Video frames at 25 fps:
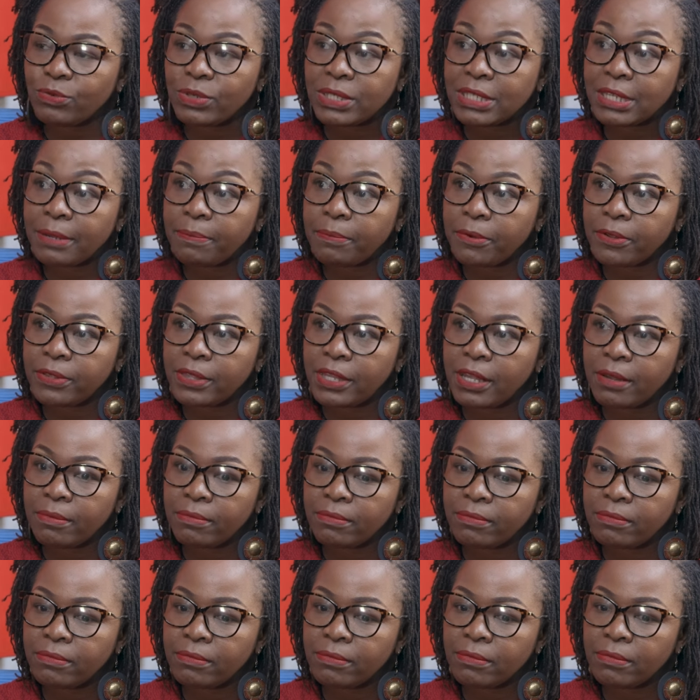We support
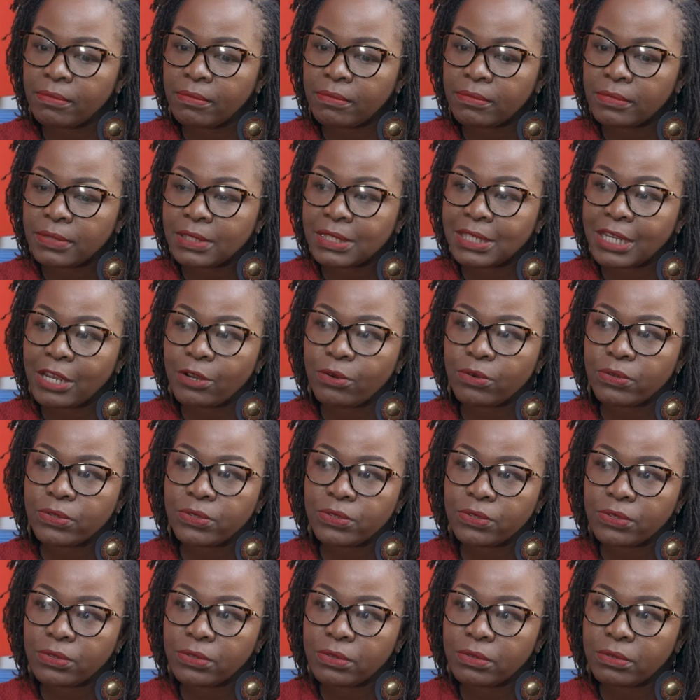them
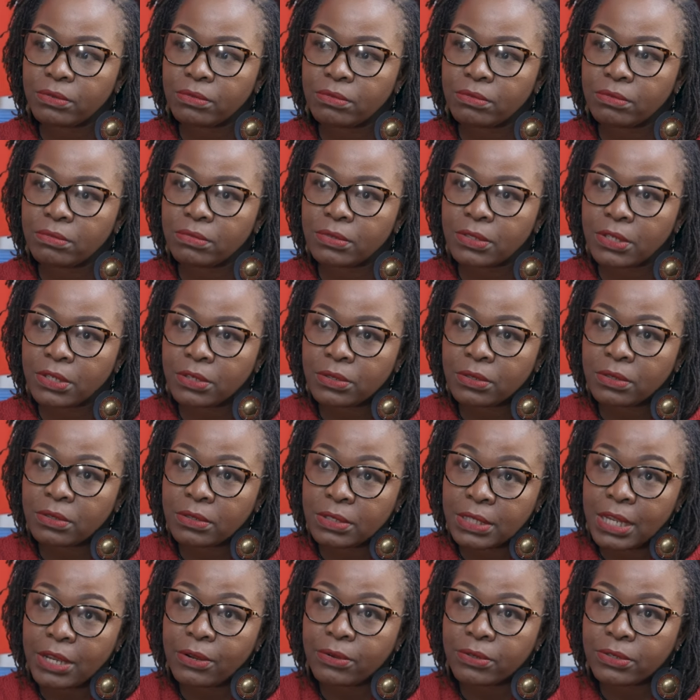psychoso-
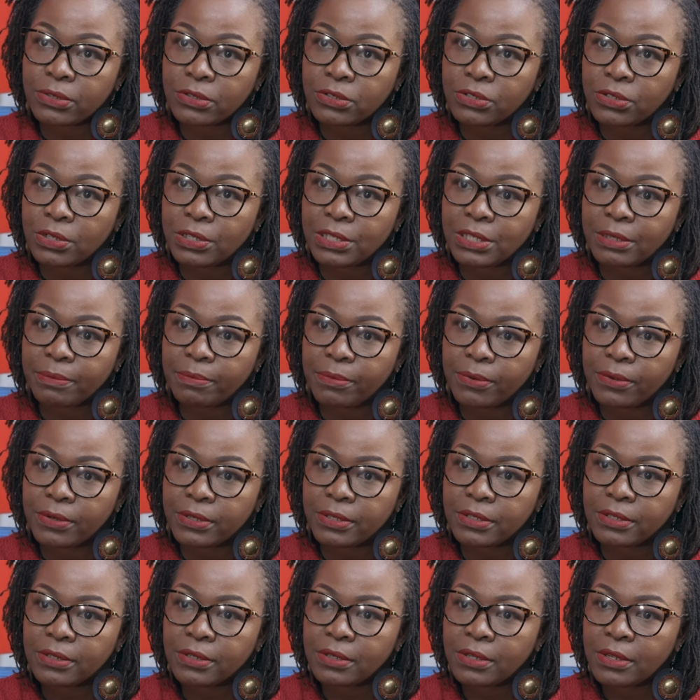psychosocial
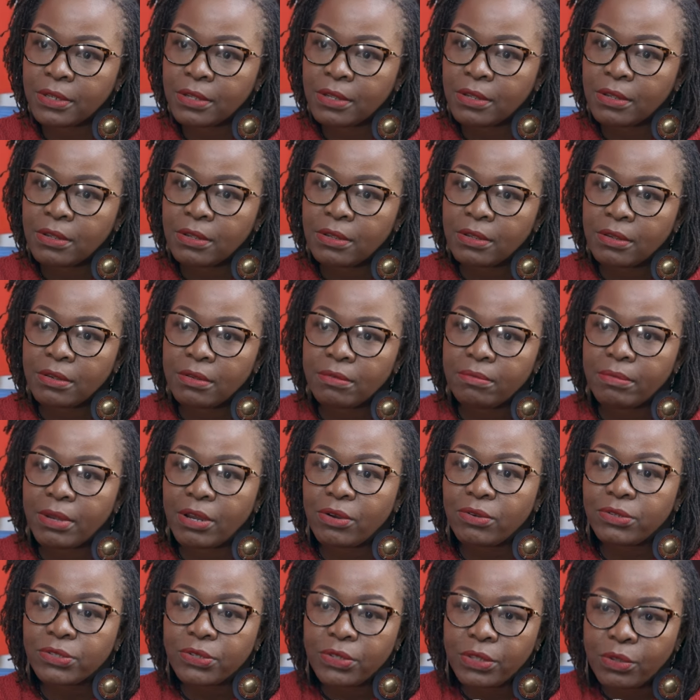support, mm.
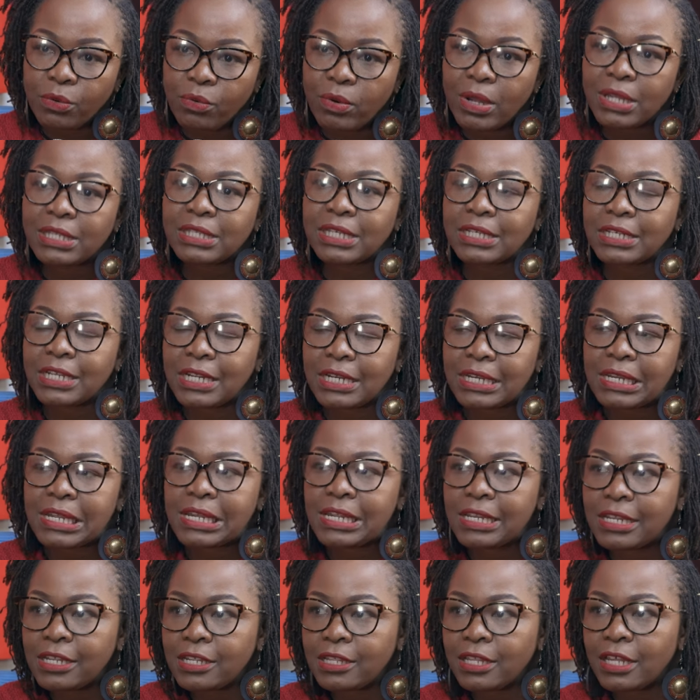but also the ones that are
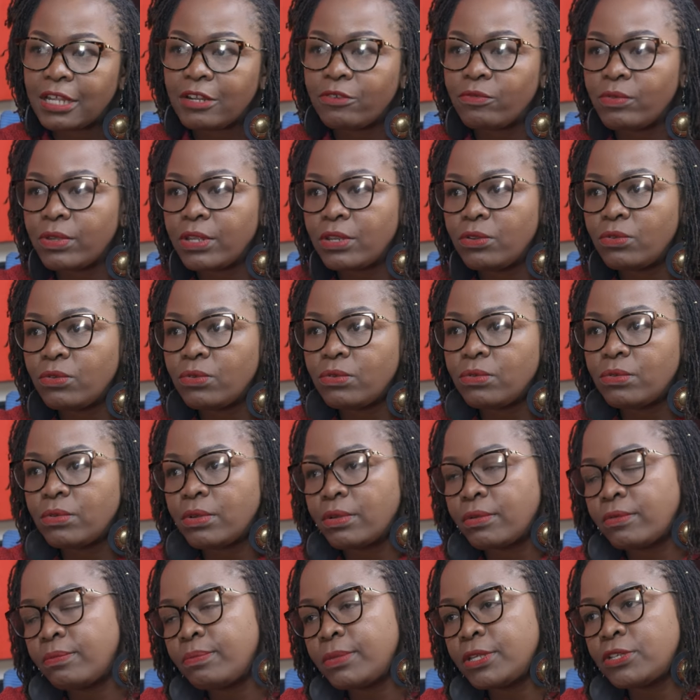needy. Then we
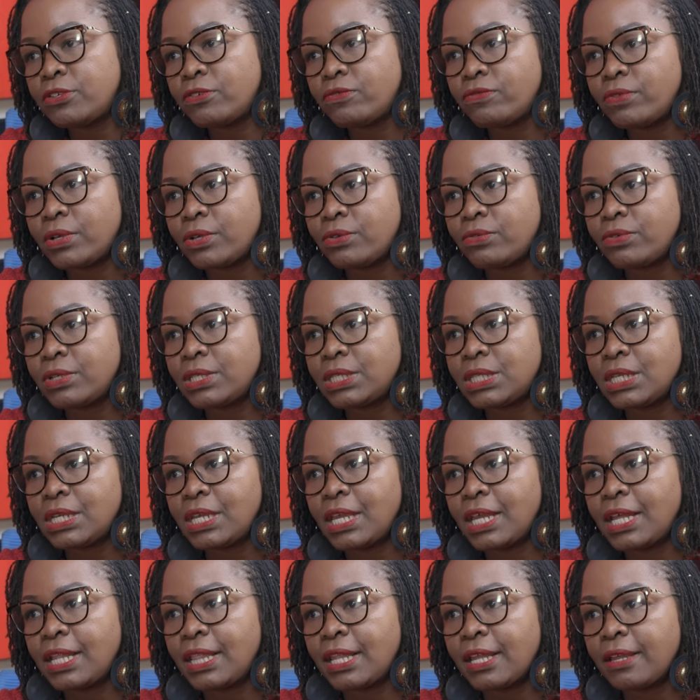do a bit of fundraising
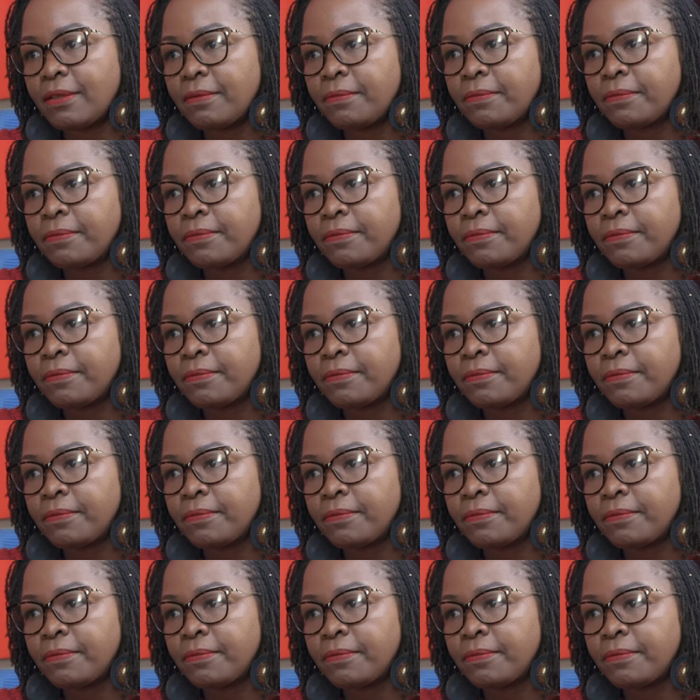here and there.